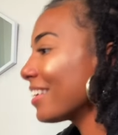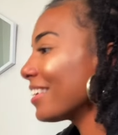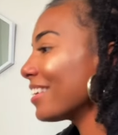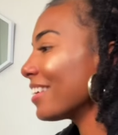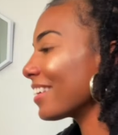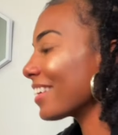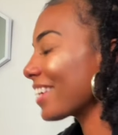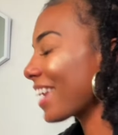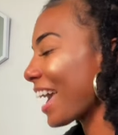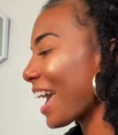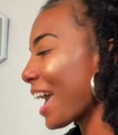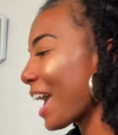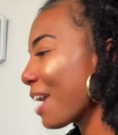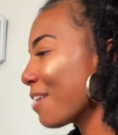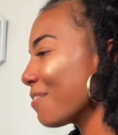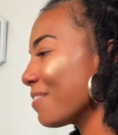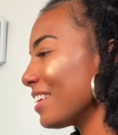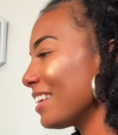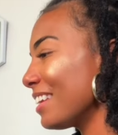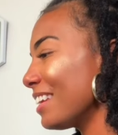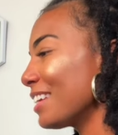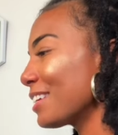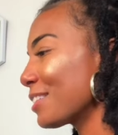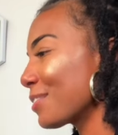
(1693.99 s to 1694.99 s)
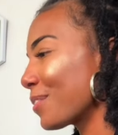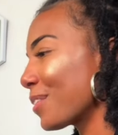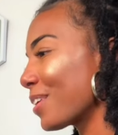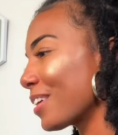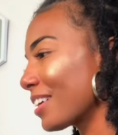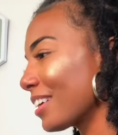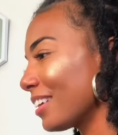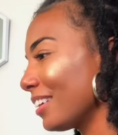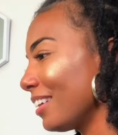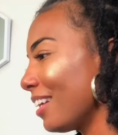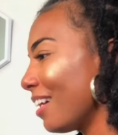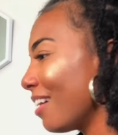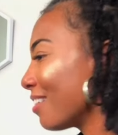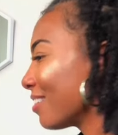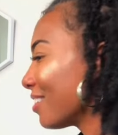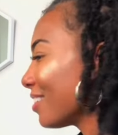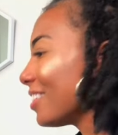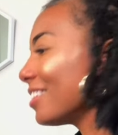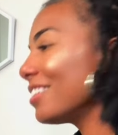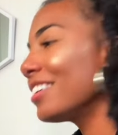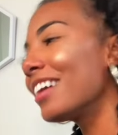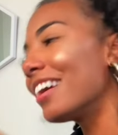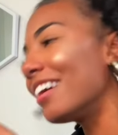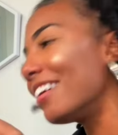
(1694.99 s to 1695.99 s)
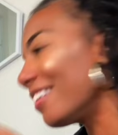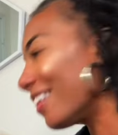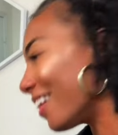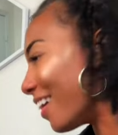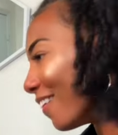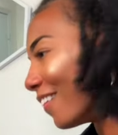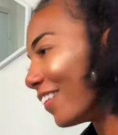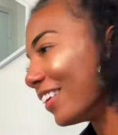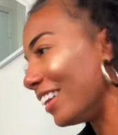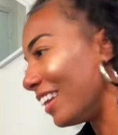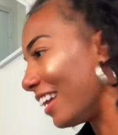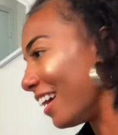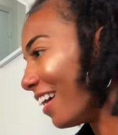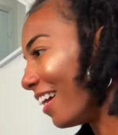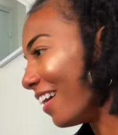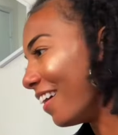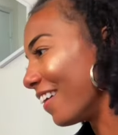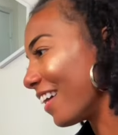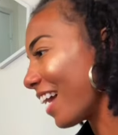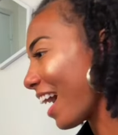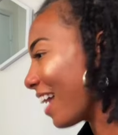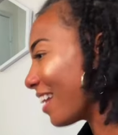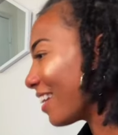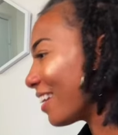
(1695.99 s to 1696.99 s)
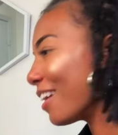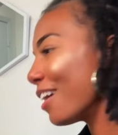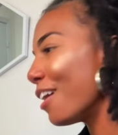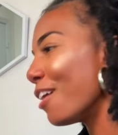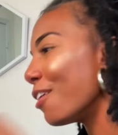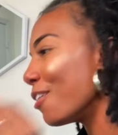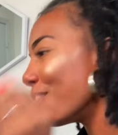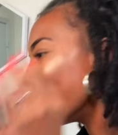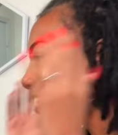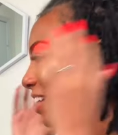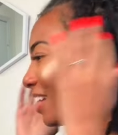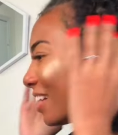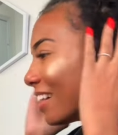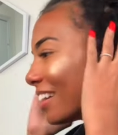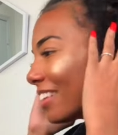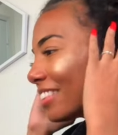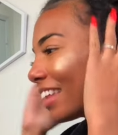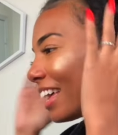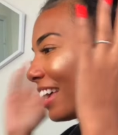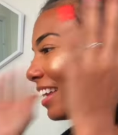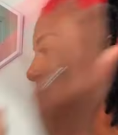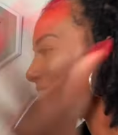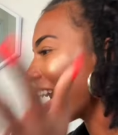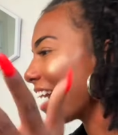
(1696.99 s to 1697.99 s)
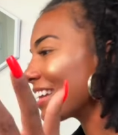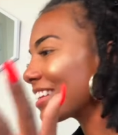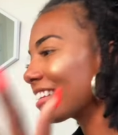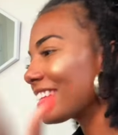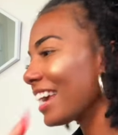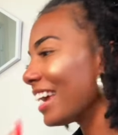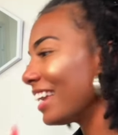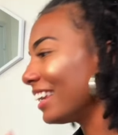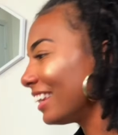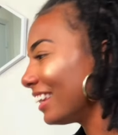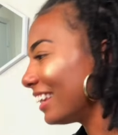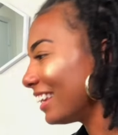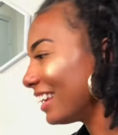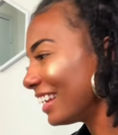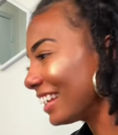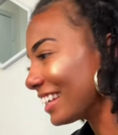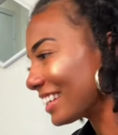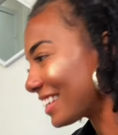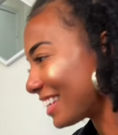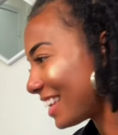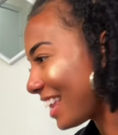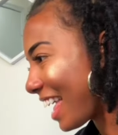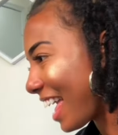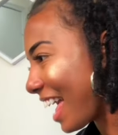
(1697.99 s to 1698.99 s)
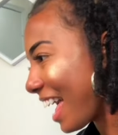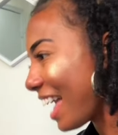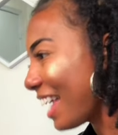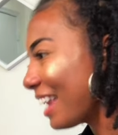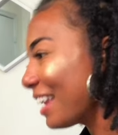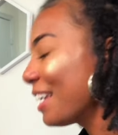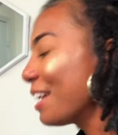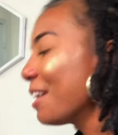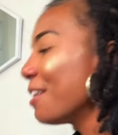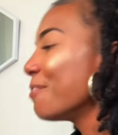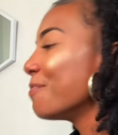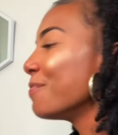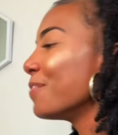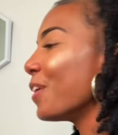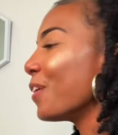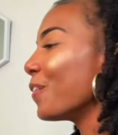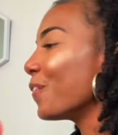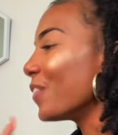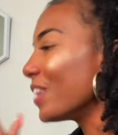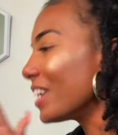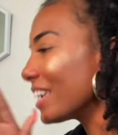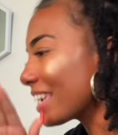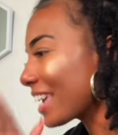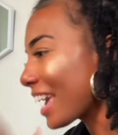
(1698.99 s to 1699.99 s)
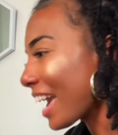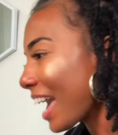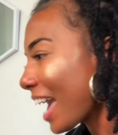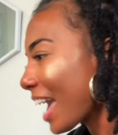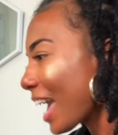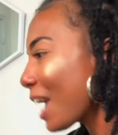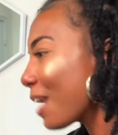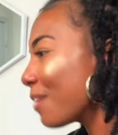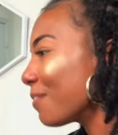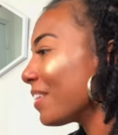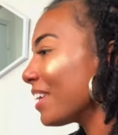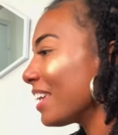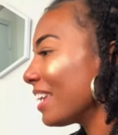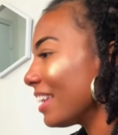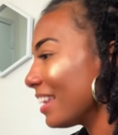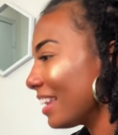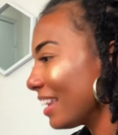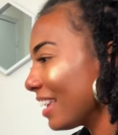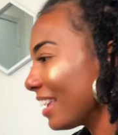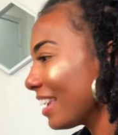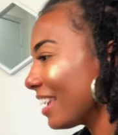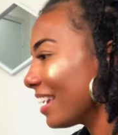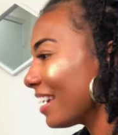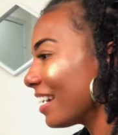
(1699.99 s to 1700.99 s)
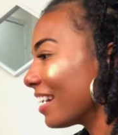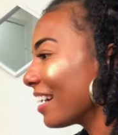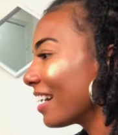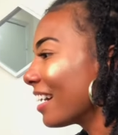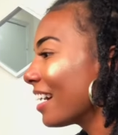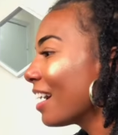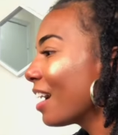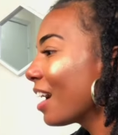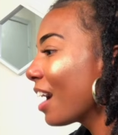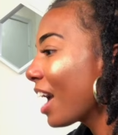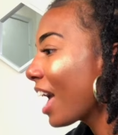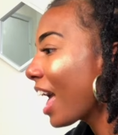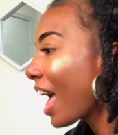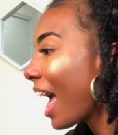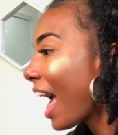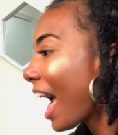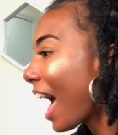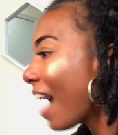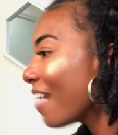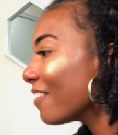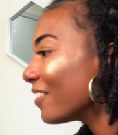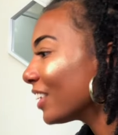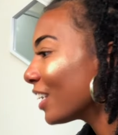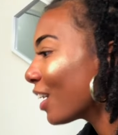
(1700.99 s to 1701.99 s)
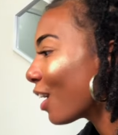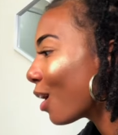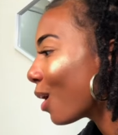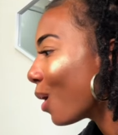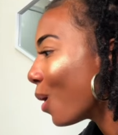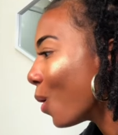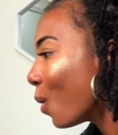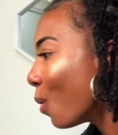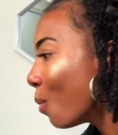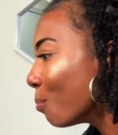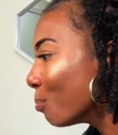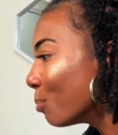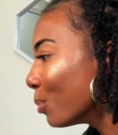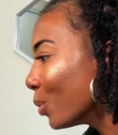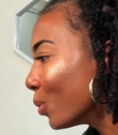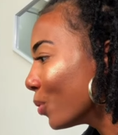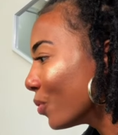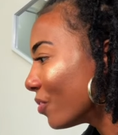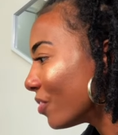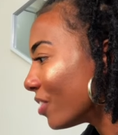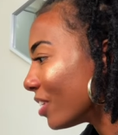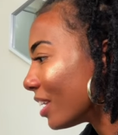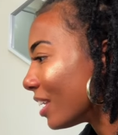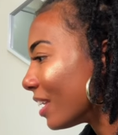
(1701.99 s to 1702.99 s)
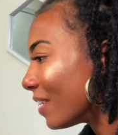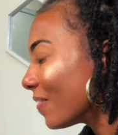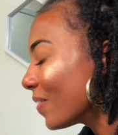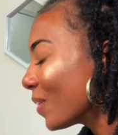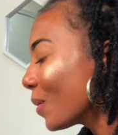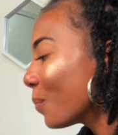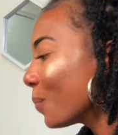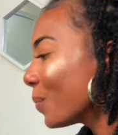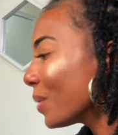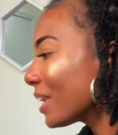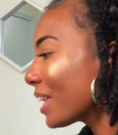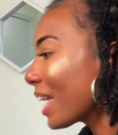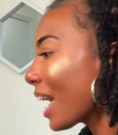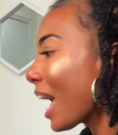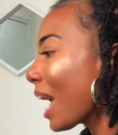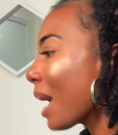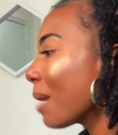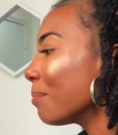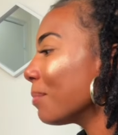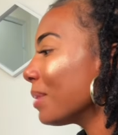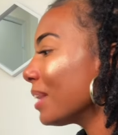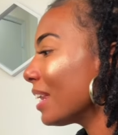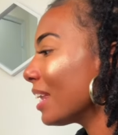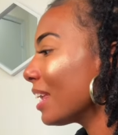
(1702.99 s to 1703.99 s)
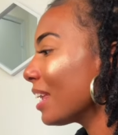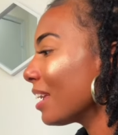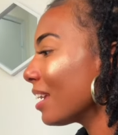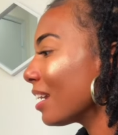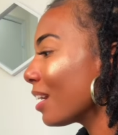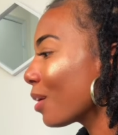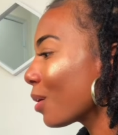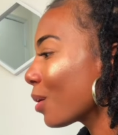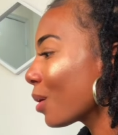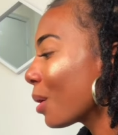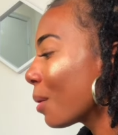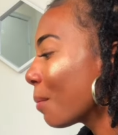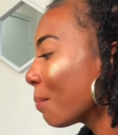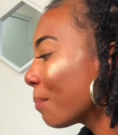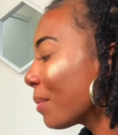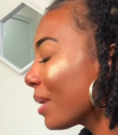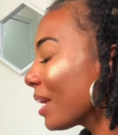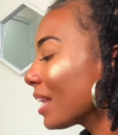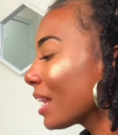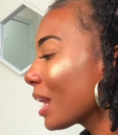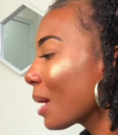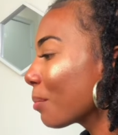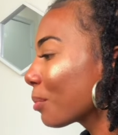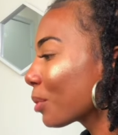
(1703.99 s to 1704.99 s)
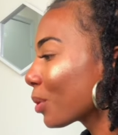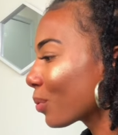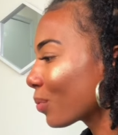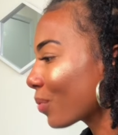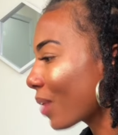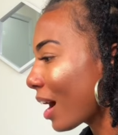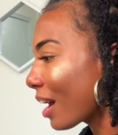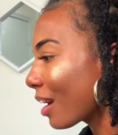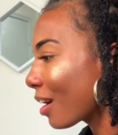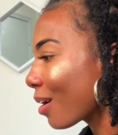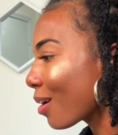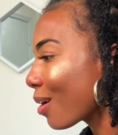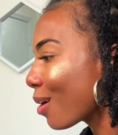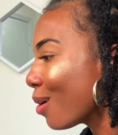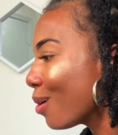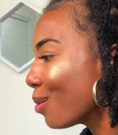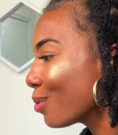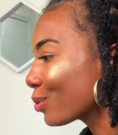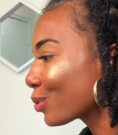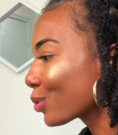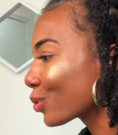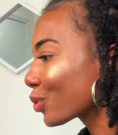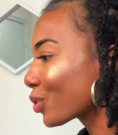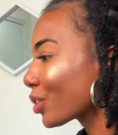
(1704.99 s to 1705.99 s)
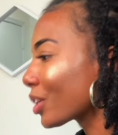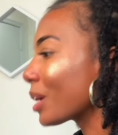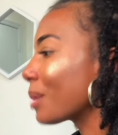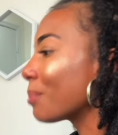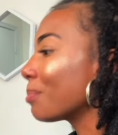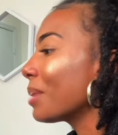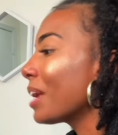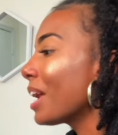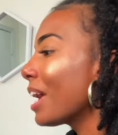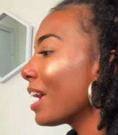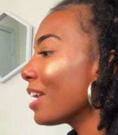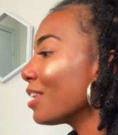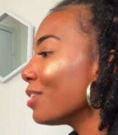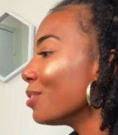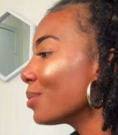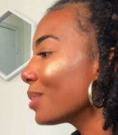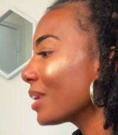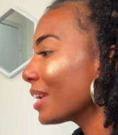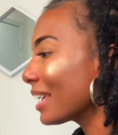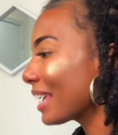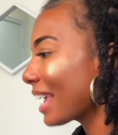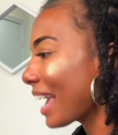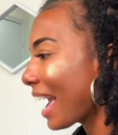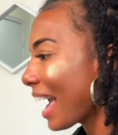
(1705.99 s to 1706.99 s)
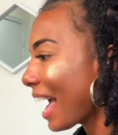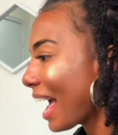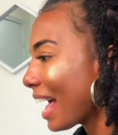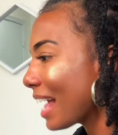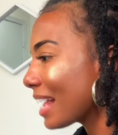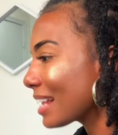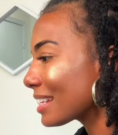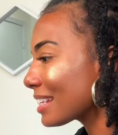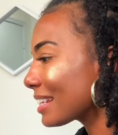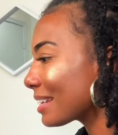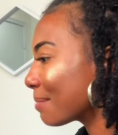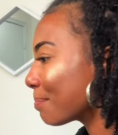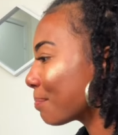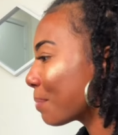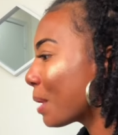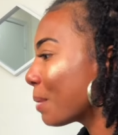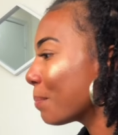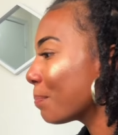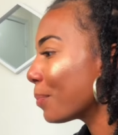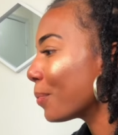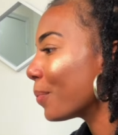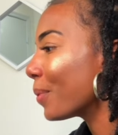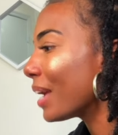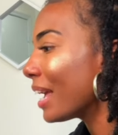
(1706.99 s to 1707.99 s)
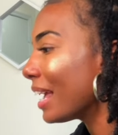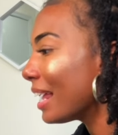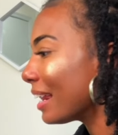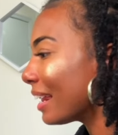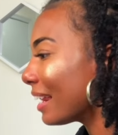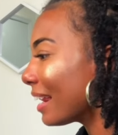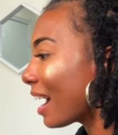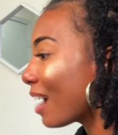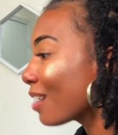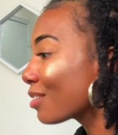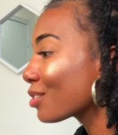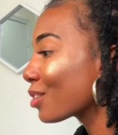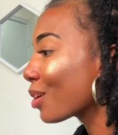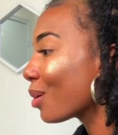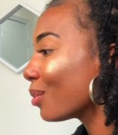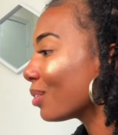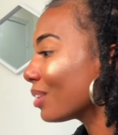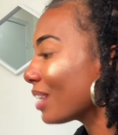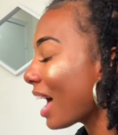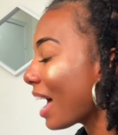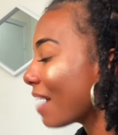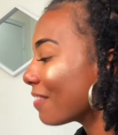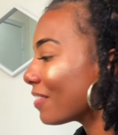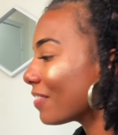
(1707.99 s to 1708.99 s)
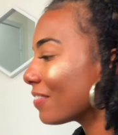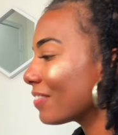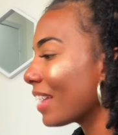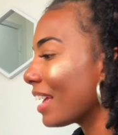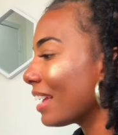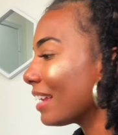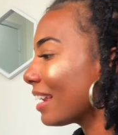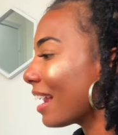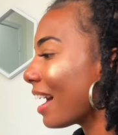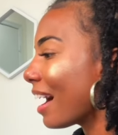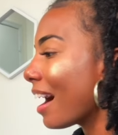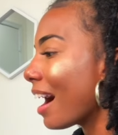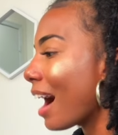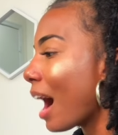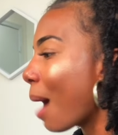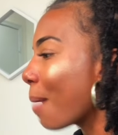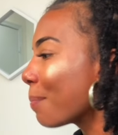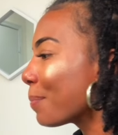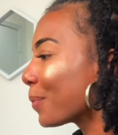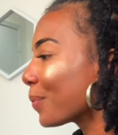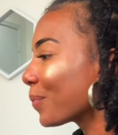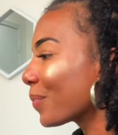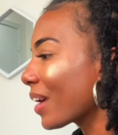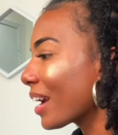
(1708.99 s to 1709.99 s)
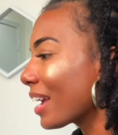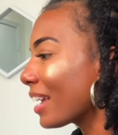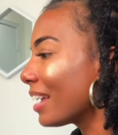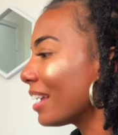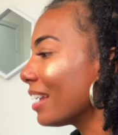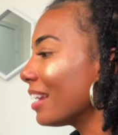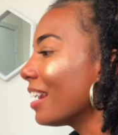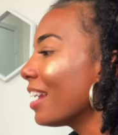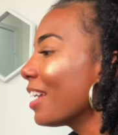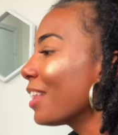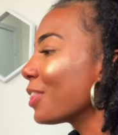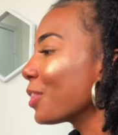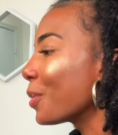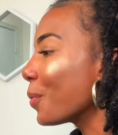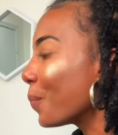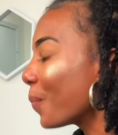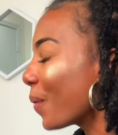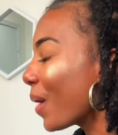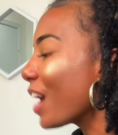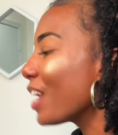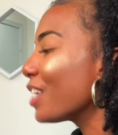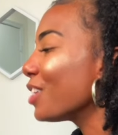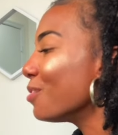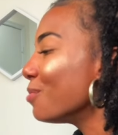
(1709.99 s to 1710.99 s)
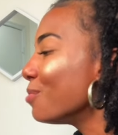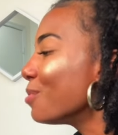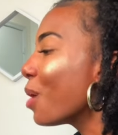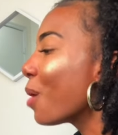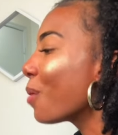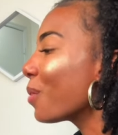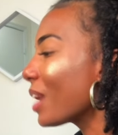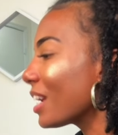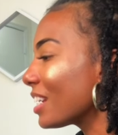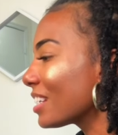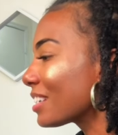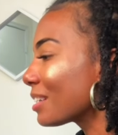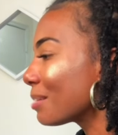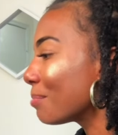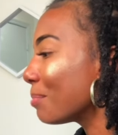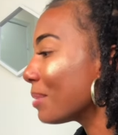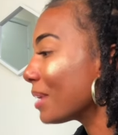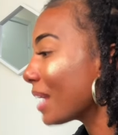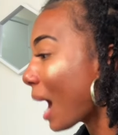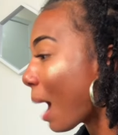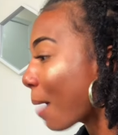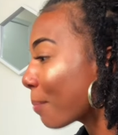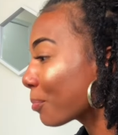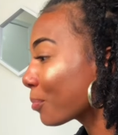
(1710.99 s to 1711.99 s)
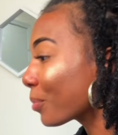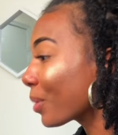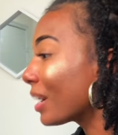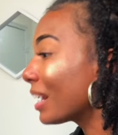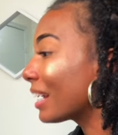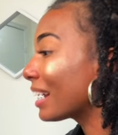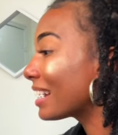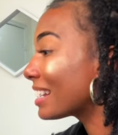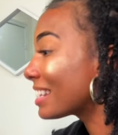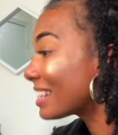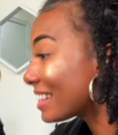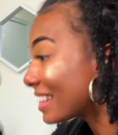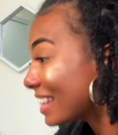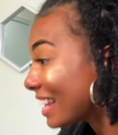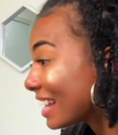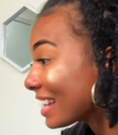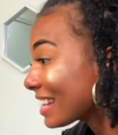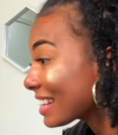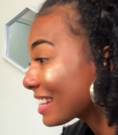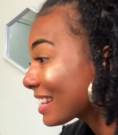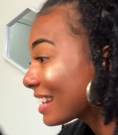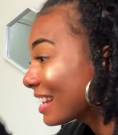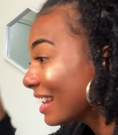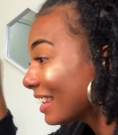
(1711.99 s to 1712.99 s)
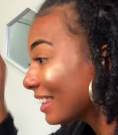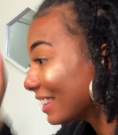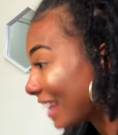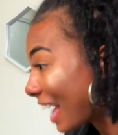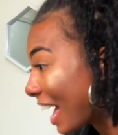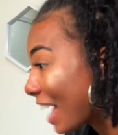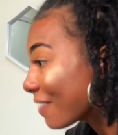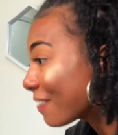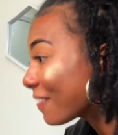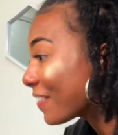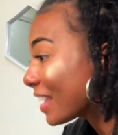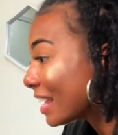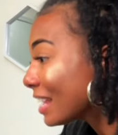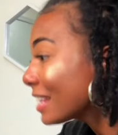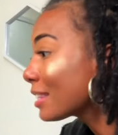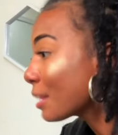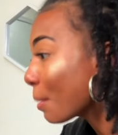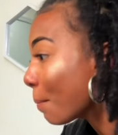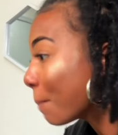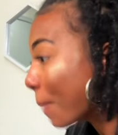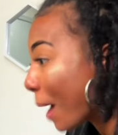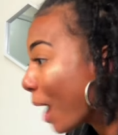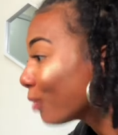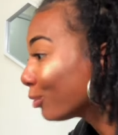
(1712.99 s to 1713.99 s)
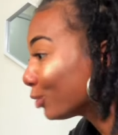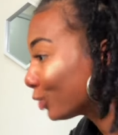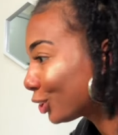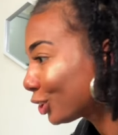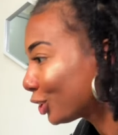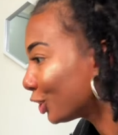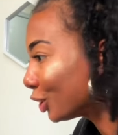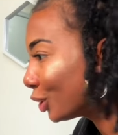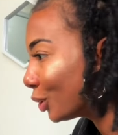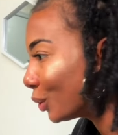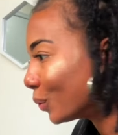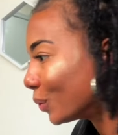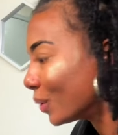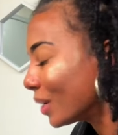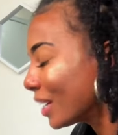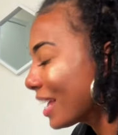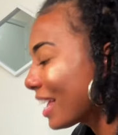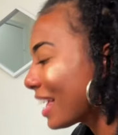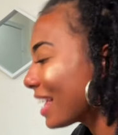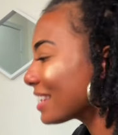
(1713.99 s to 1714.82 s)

You came in this world alone, and you're gonna go alone. I know they're not telling us that, but we came in here having our own movie. We came in here being able to write our own script. And you can cast people in and out your life if they're not operating the way you know they should be operating. Because this life is about you.